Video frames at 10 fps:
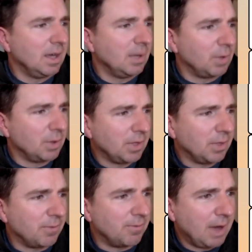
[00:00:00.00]
if we look at the
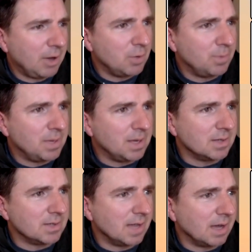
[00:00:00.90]
value
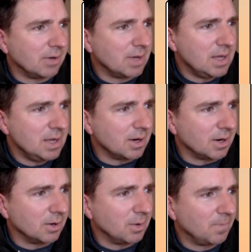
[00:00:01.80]
piece down
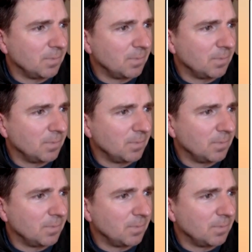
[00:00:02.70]
here,